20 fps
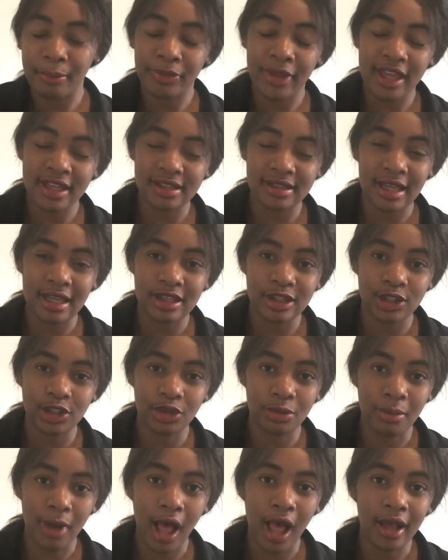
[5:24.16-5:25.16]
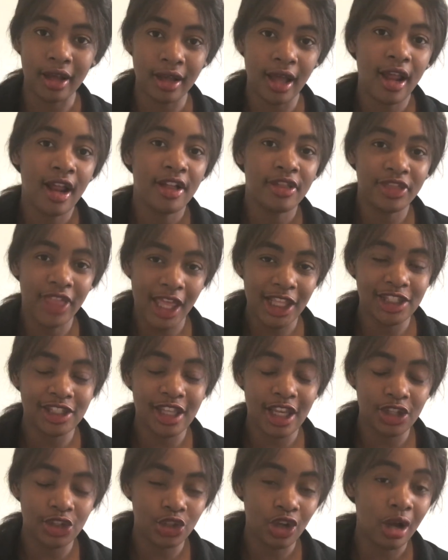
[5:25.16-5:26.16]
essays to mark. That's
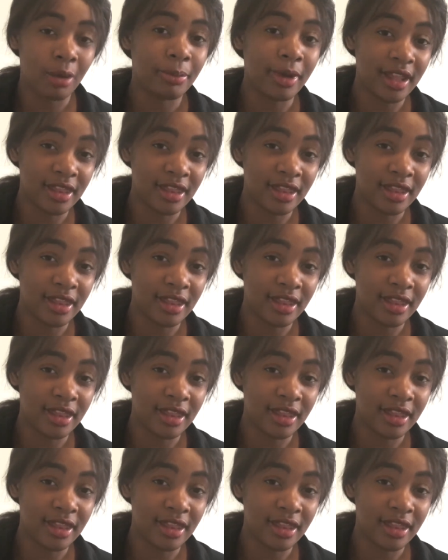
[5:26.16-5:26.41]
their job,